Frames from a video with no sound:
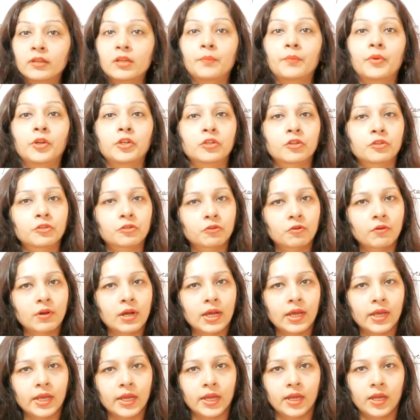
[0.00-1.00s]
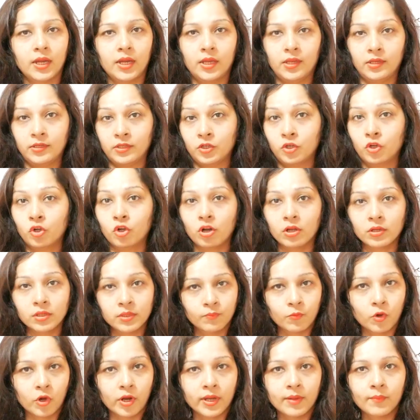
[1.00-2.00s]
the temperature so high, is it cross
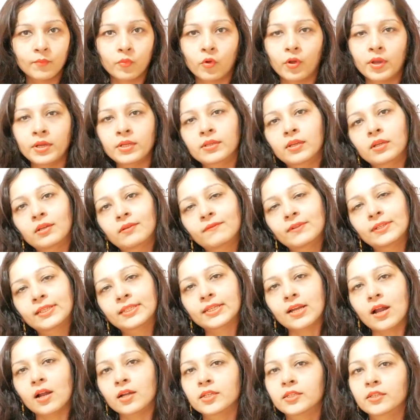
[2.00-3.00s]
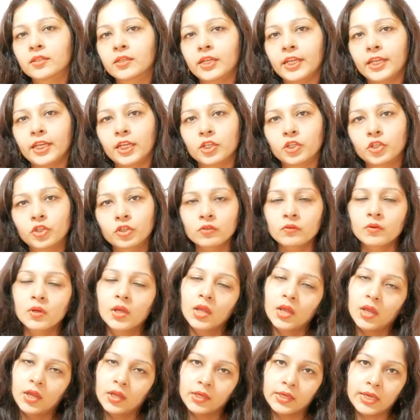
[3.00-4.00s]
boiling points, and it will start turning into
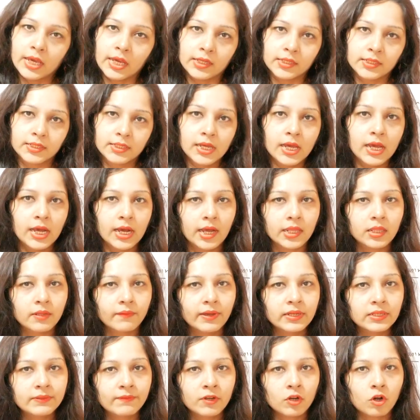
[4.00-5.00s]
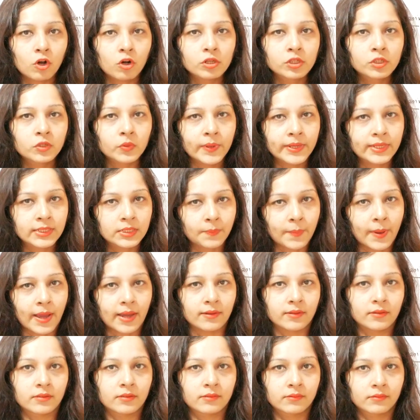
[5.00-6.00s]
gas. Otherwise it will also
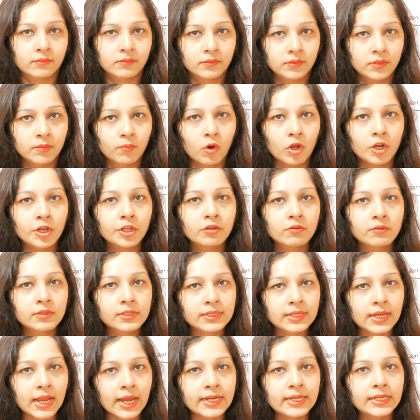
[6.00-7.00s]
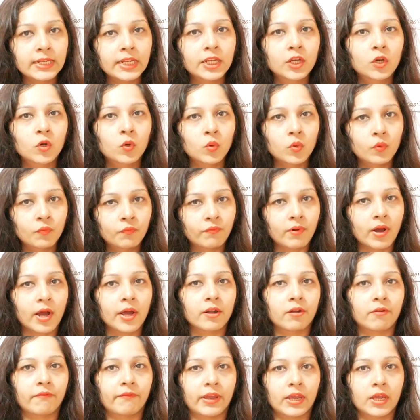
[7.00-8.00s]
expand. The molecules slightly go
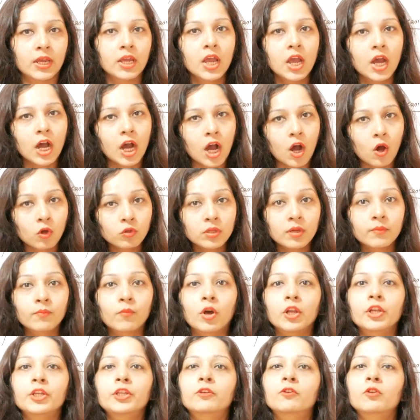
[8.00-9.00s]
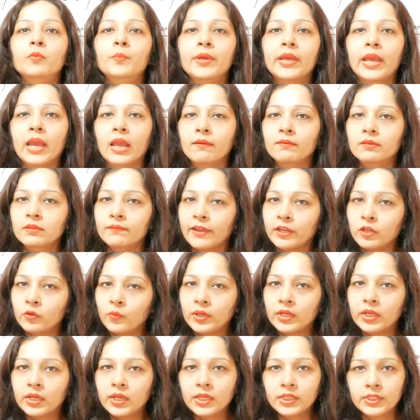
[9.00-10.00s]
far away. How the molecule behaves when
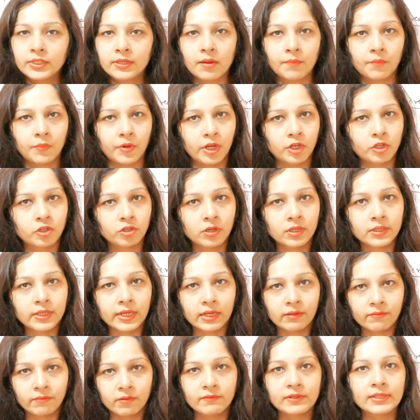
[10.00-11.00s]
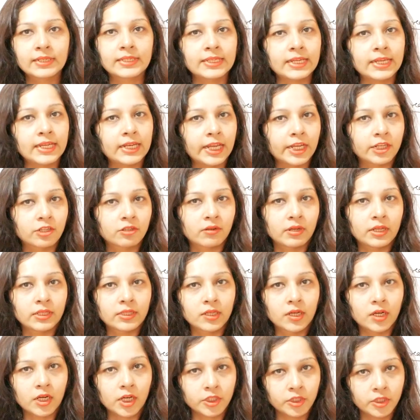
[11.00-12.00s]
you increase temperature, that we will see later
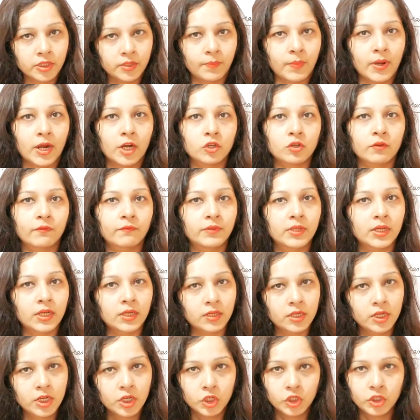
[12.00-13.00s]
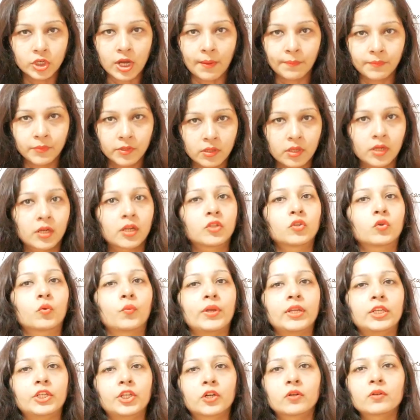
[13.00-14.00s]
in the other part of the chapter, in other
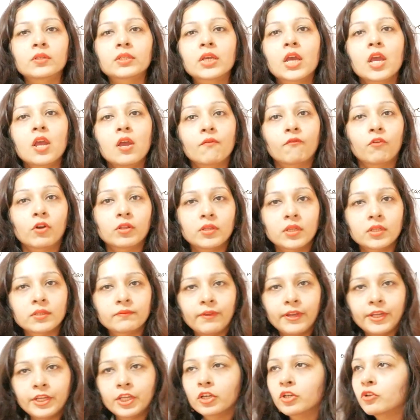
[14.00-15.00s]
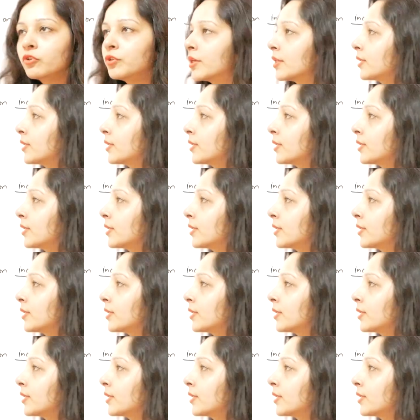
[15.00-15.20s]
videos. For this video,